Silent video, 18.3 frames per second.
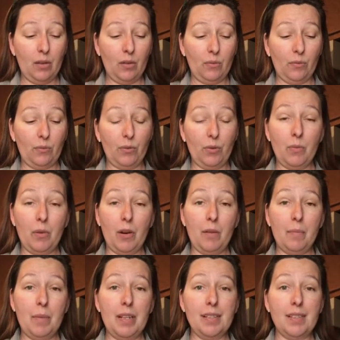
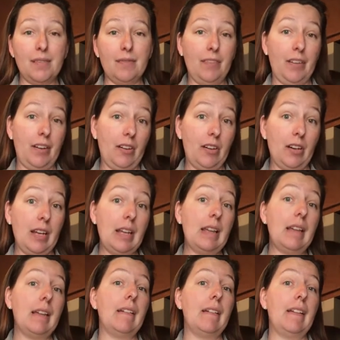Rhubarb is
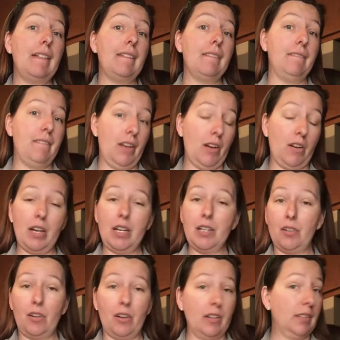very,
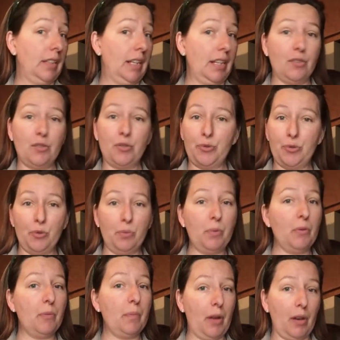very tart, like
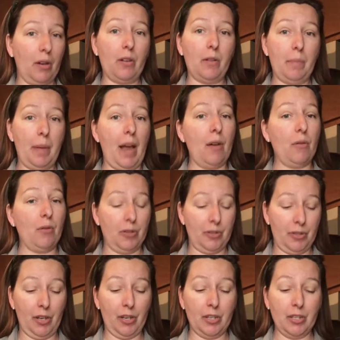super pucker power
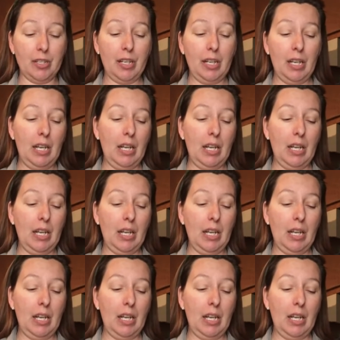tart.